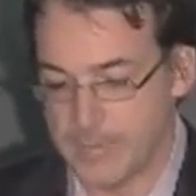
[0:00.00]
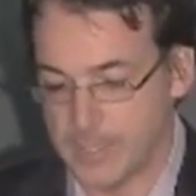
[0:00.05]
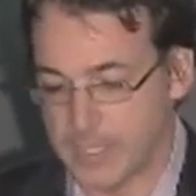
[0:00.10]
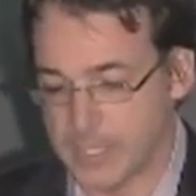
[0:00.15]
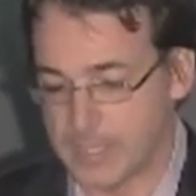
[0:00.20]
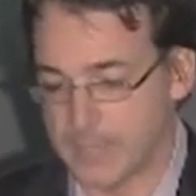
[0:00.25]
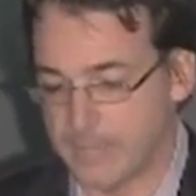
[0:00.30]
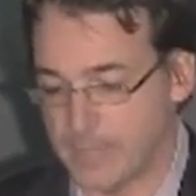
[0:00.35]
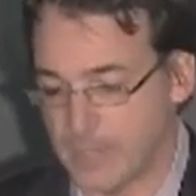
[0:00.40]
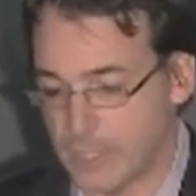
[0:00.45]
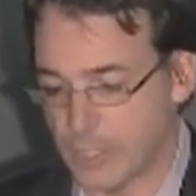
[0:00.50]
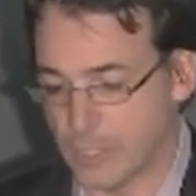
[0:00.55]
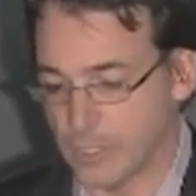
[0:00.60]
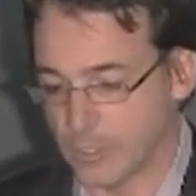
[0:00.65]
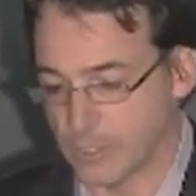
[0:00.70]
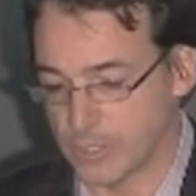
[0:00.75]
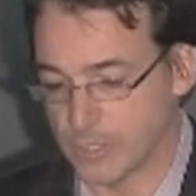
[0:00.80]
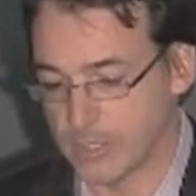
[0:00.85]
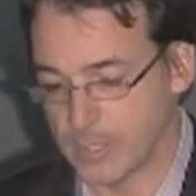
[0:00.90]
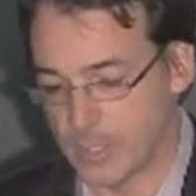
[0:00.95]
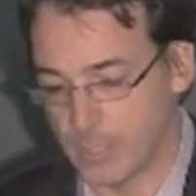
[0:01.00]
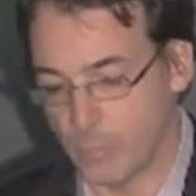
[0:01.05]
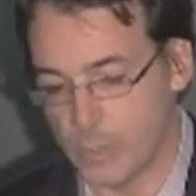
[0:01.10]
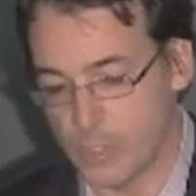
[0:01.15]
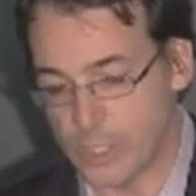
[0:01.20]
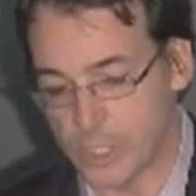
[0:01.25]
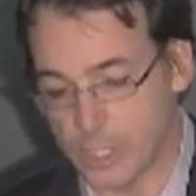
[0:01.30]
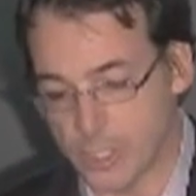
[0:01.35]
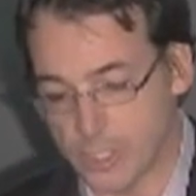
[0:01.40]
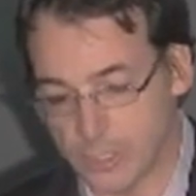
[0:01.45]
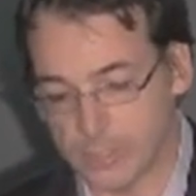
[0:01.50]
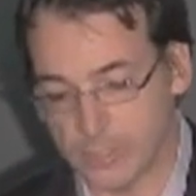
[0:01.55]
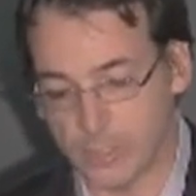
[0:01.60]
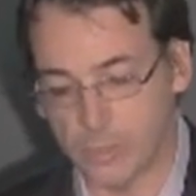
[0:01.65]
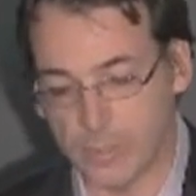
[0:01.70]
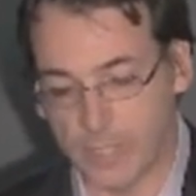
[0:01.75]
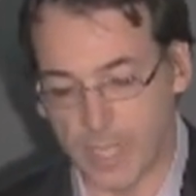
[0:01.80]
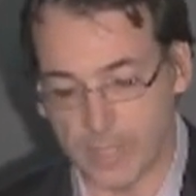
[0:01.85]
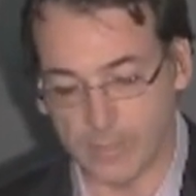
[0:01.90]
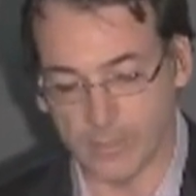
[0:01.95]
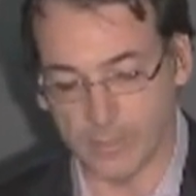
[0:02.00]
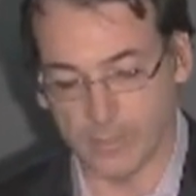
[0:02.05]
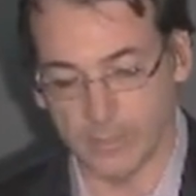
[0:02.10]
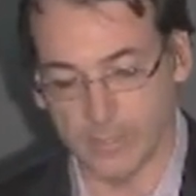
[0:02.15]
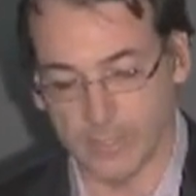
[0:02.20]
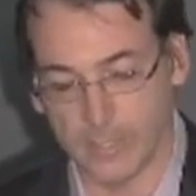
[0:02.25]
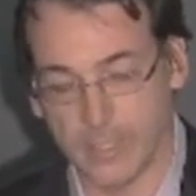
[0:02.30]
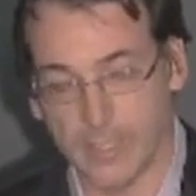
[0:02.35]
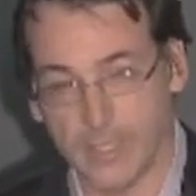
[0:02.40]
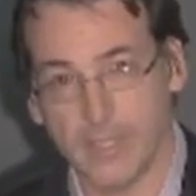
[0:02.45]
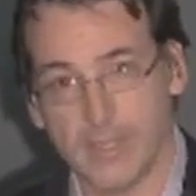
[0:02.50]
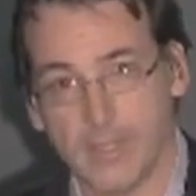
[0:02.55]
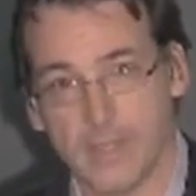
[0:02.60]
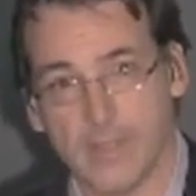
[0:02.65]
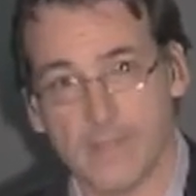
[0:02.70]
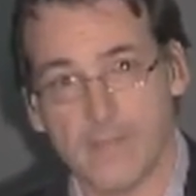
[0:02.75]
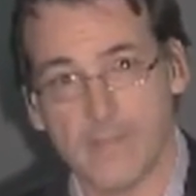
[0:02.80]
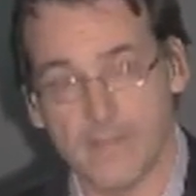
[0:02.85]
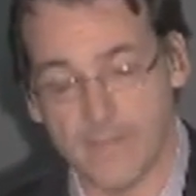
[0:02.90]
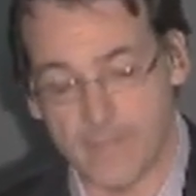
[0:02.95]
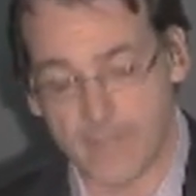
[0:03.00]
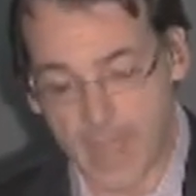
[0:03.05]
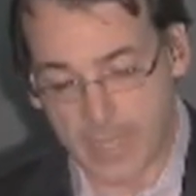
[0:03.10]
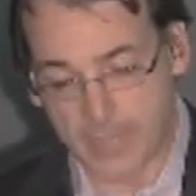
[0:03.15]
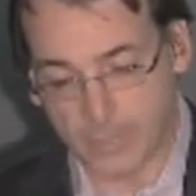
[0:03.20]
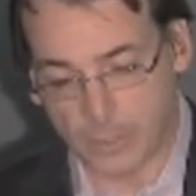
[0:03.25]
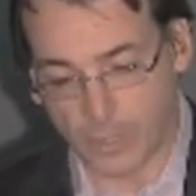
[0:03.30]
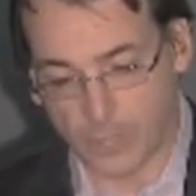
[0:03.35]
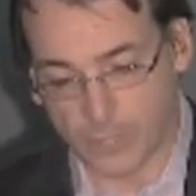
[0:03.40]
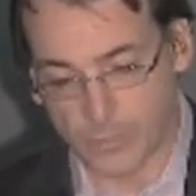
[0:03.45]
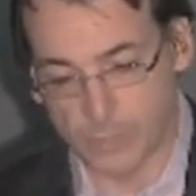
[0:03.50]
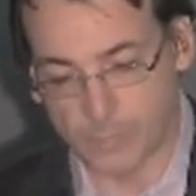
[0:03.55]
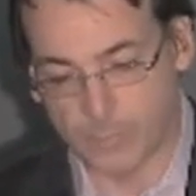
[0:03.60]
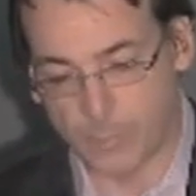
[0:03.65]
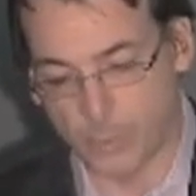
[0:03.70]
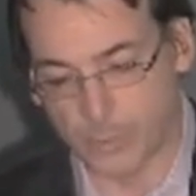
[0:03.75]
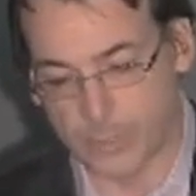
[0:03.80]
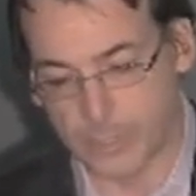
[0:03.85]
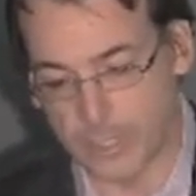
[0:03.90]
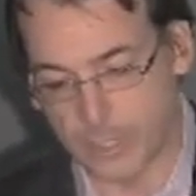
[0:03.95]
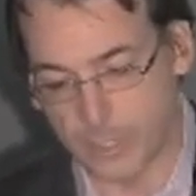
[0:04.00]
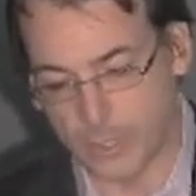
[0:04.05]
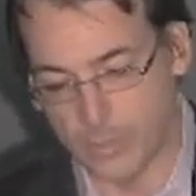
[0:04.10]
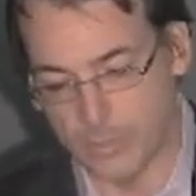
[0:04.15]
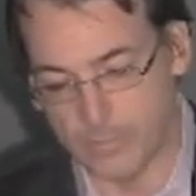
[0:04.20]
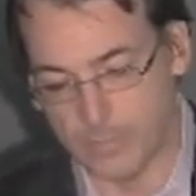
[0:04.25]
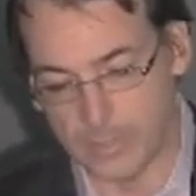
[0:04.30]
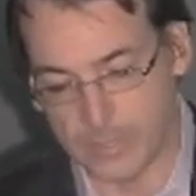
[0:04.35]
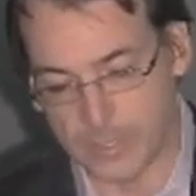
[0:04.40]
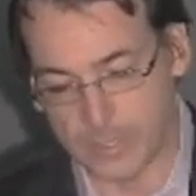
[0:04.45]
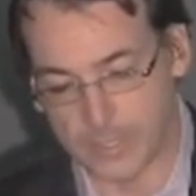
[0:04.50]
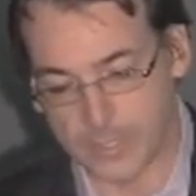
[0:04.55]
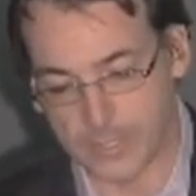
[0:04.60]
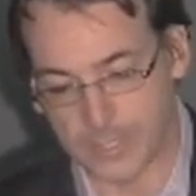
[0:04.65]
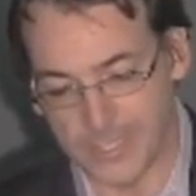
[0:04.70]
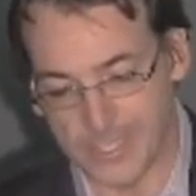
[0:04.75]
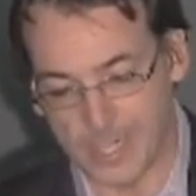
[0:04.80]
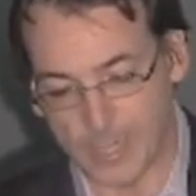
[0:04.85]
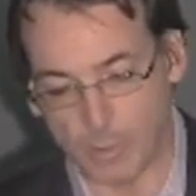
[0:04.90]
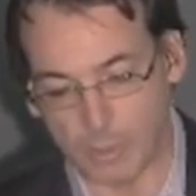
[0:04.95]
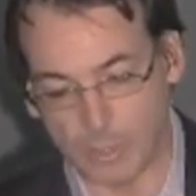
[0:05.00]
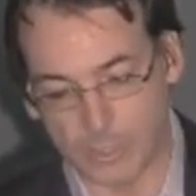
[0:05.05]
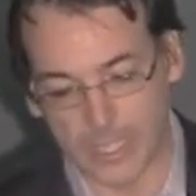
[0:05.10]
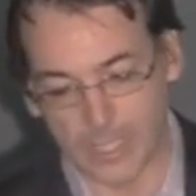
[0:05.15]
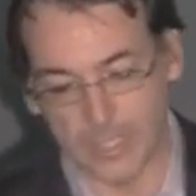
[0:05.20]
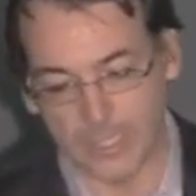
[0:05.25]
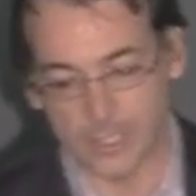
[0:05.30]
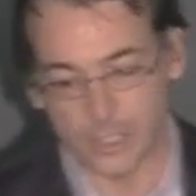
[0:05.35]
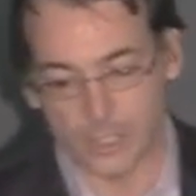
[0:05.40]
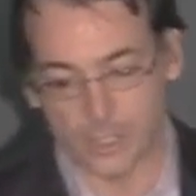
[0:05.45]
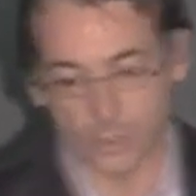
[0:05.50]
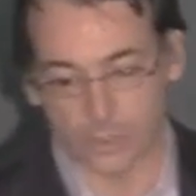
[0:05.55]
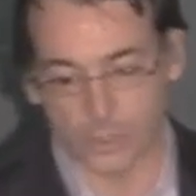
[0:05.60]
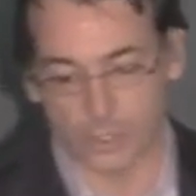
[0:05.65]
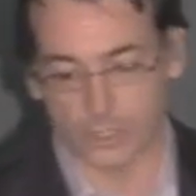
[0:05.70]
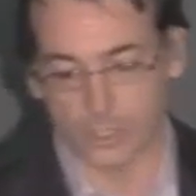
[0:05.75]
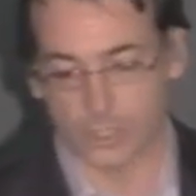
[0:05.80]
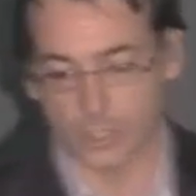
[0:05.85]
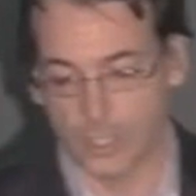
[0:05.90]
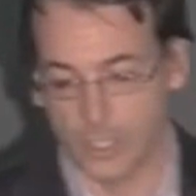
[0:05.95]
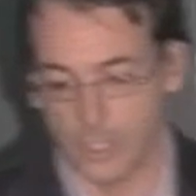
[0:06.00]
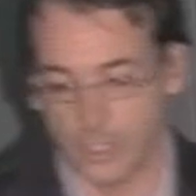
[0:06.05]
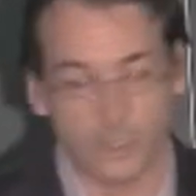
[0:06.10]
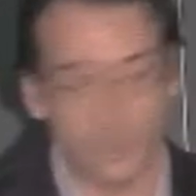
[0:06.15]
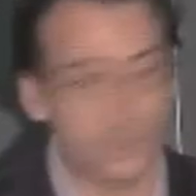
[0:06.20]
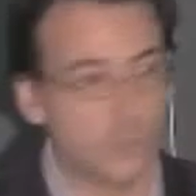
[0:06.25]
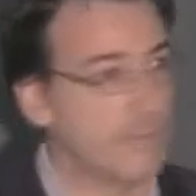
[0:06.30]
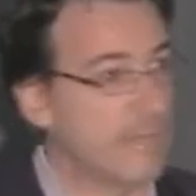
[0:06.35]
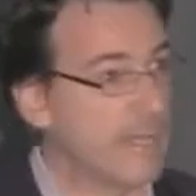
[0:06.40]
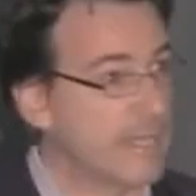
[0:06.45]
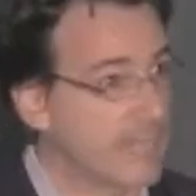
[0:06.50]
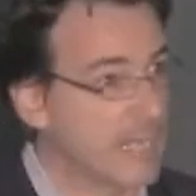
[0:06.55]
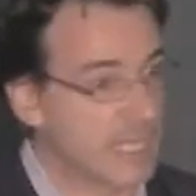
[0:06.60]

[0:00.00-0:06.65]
And this is the vision that we share together, that of supporting humans in our daily chores to